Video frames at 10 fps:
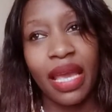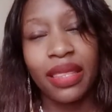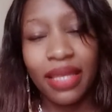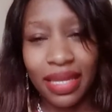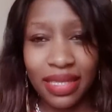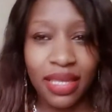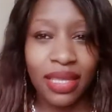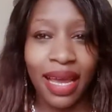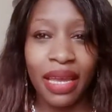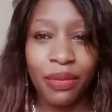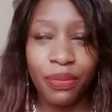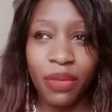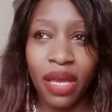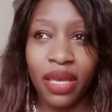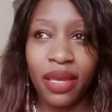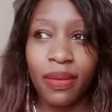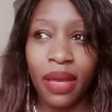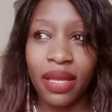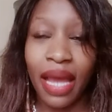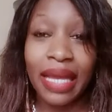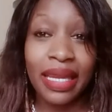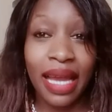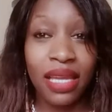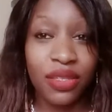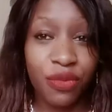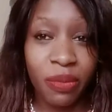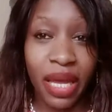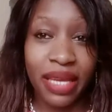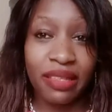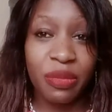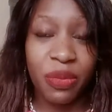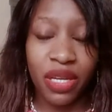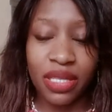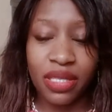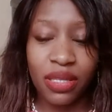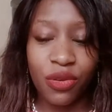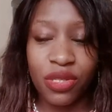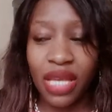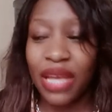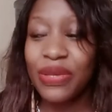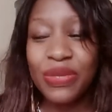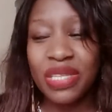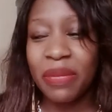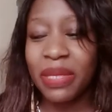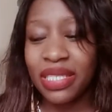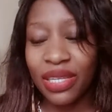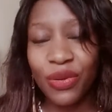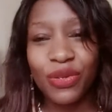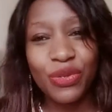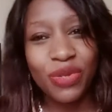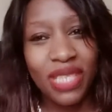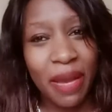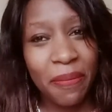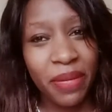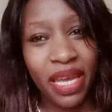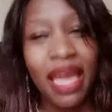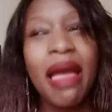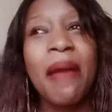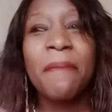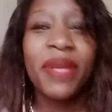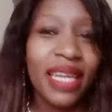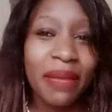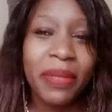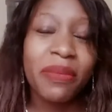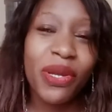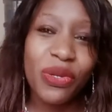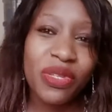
I think that's the thing that I learned from that experience, because I used to sleep and tell God to siamke, but bado